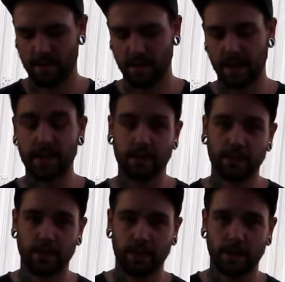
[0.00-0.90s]
I can
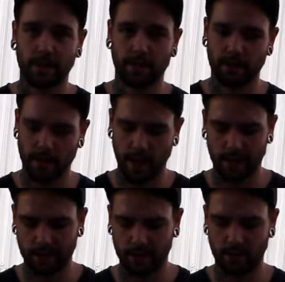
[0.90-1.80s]
usually do it. If you
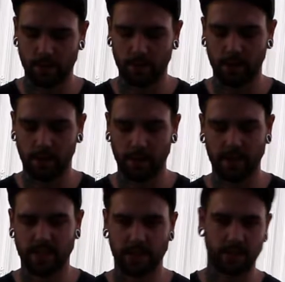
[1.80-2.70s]
can't, just do a little
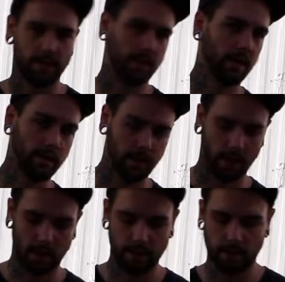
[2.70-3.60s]
incision, then it'll pull
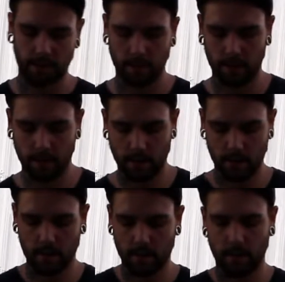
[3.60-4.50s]
off.
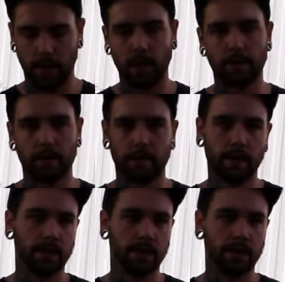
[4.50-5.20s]
But if you're feeling